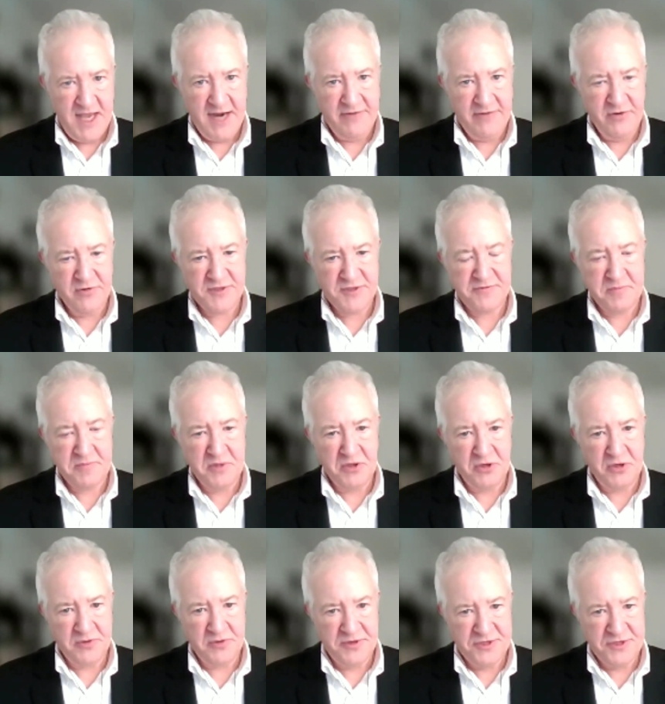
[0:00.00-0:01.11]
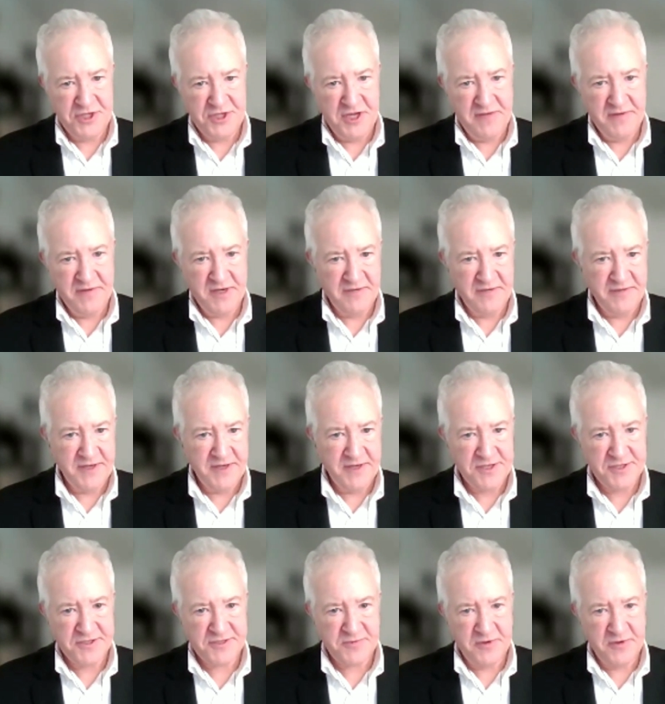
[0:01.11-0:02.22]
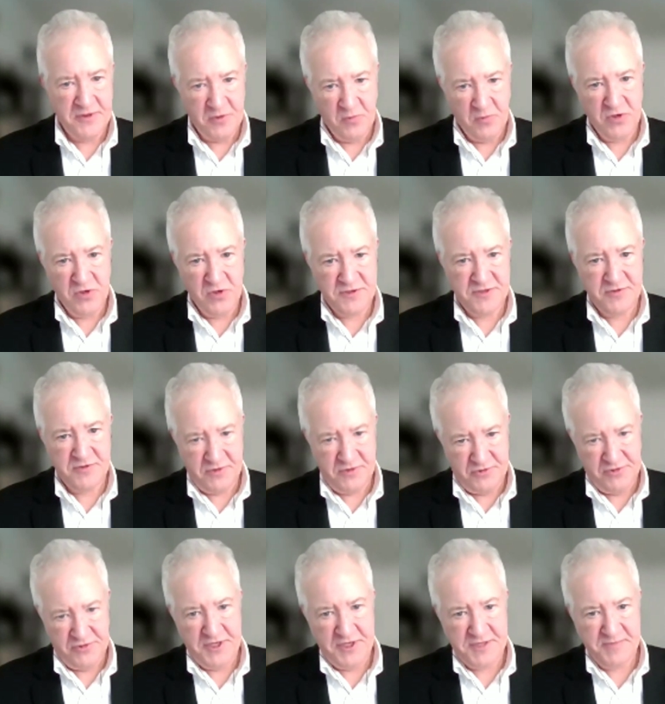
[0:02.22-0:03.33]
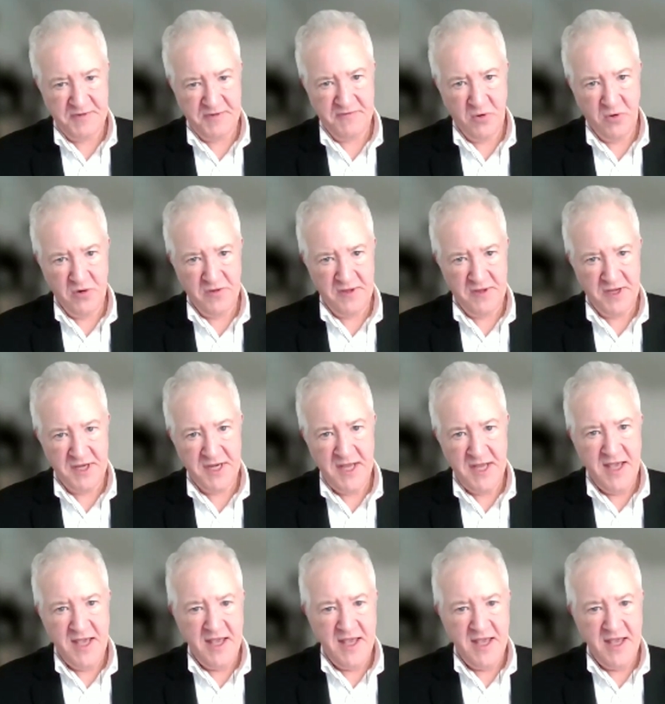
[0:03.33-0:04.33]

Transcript: Everyone's familiar with the Geneva Conventions, where there were treaties before then.